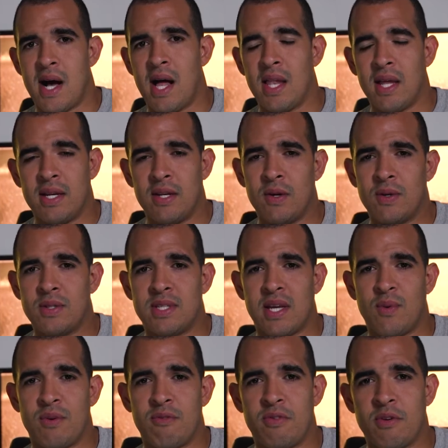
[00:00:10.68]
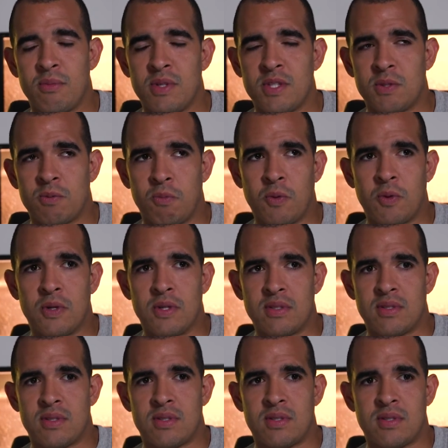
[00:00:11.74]
I know is that when filming
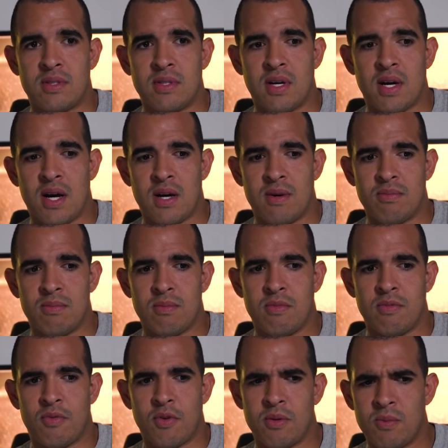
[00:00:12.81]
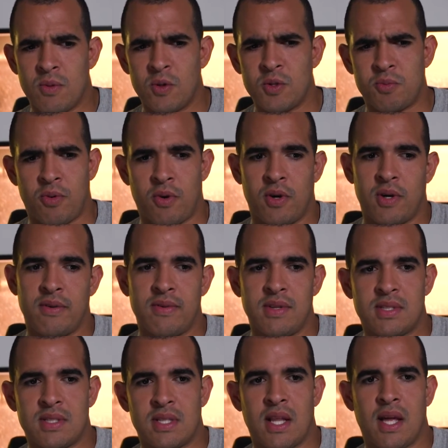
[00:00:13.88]
sports, for the most part, if
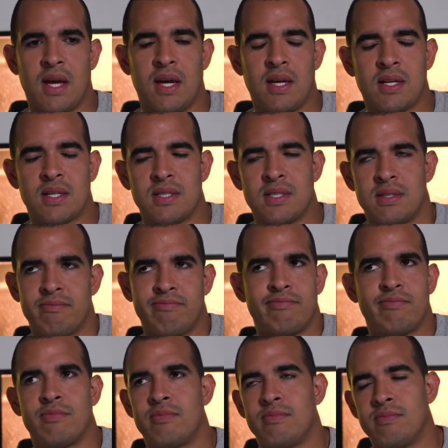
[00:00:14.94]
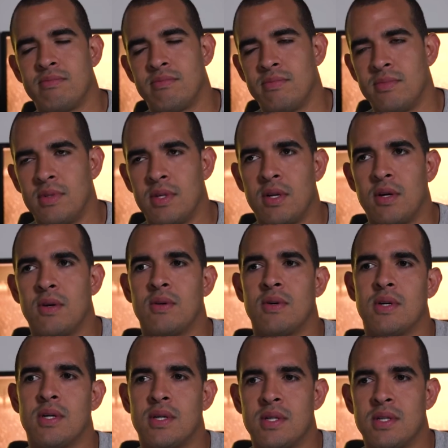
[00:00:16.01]
it's like,
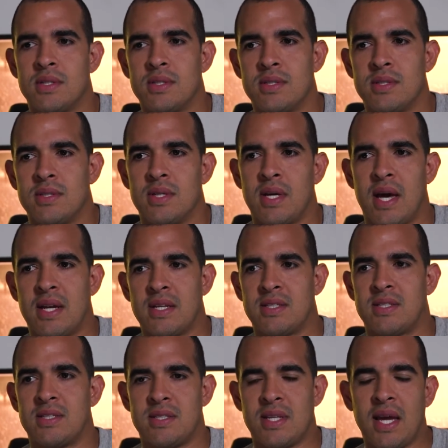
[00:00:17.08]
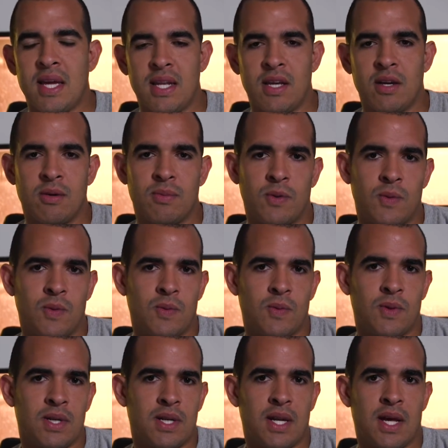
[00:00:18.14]
at a stadium or
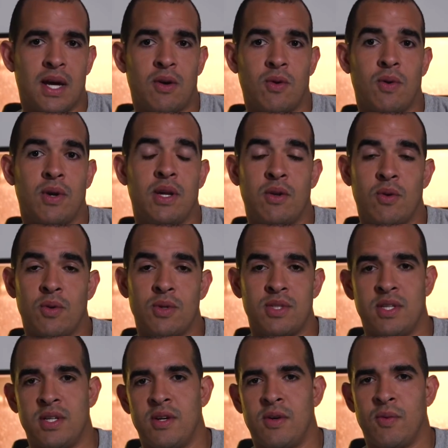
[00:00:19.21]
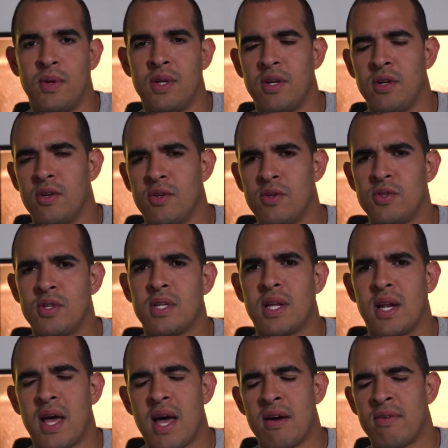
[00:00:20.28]
whatnot, or indoors in an arena, you're usually
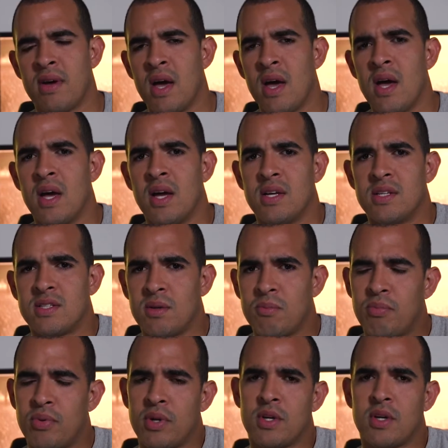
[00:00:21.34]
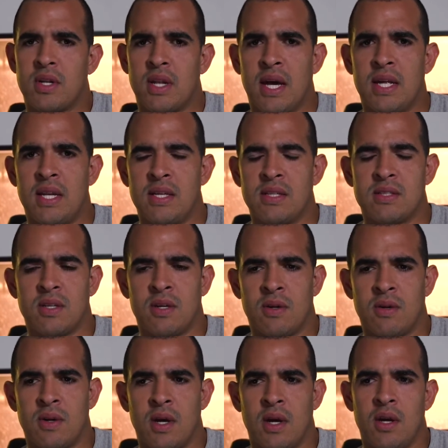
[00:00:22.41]
gonna have some pretty good lighting,
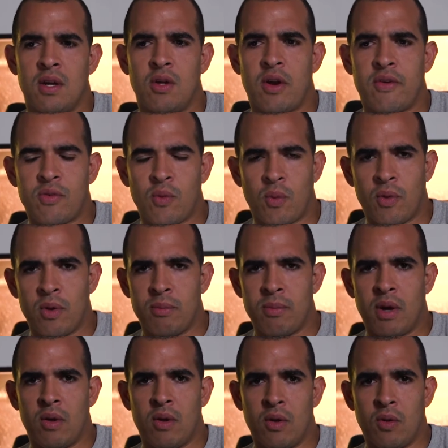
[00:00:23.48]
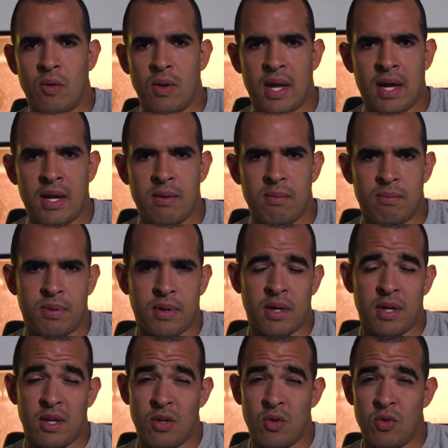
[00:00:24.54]
so you don't have to worry about low light,
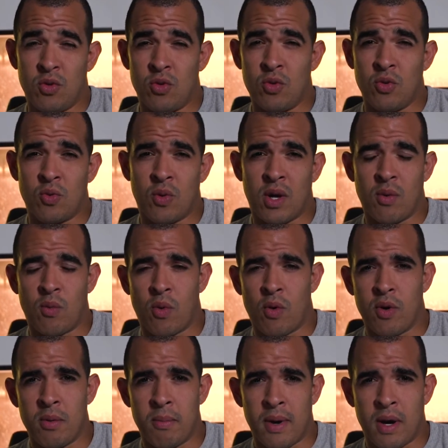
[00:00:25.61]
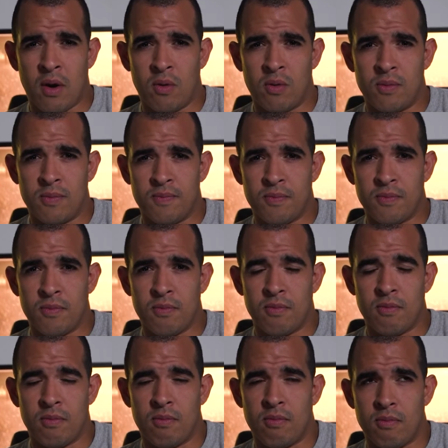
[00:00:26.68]
but you do want to worry about
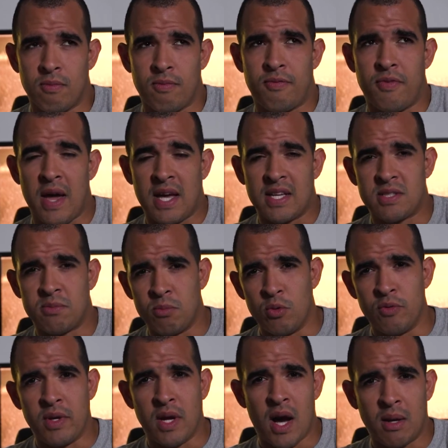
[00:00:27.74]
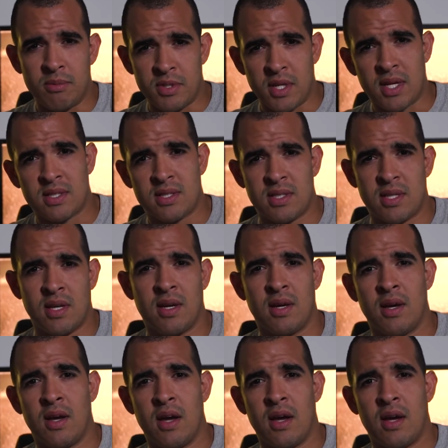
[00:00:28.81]
fast moving objects.
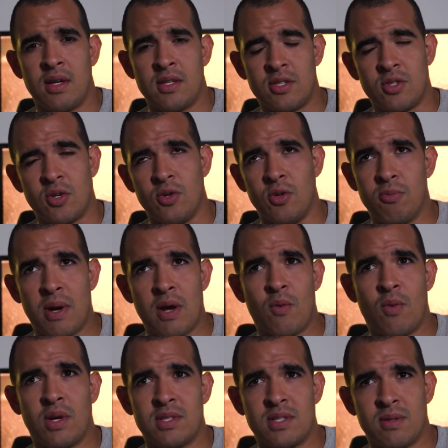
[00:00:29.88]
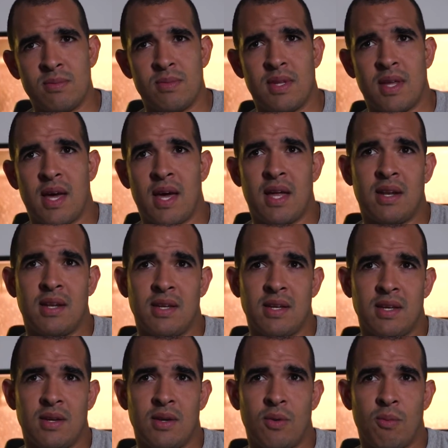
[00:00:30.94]
So you might want something that
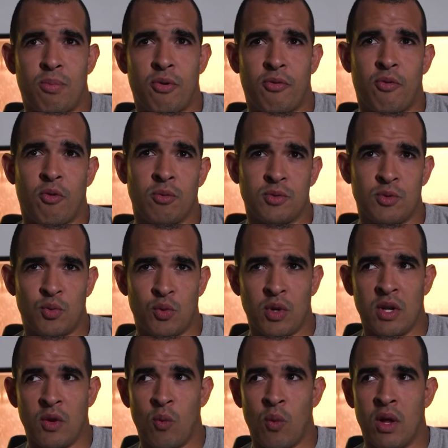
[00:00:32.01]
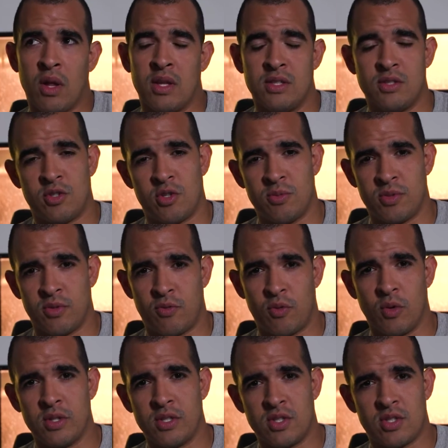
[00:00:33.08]
performs really well in terms of
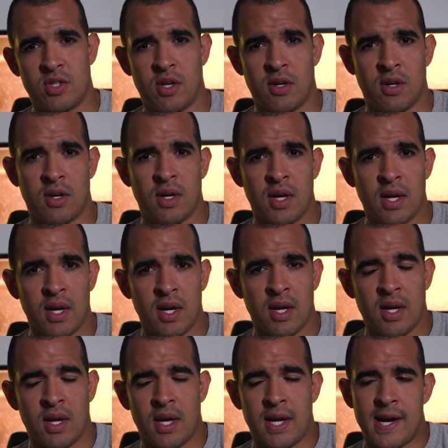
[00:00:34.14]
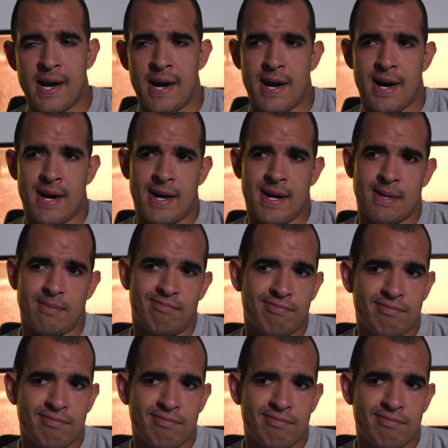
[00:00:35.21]
rolling shutter. I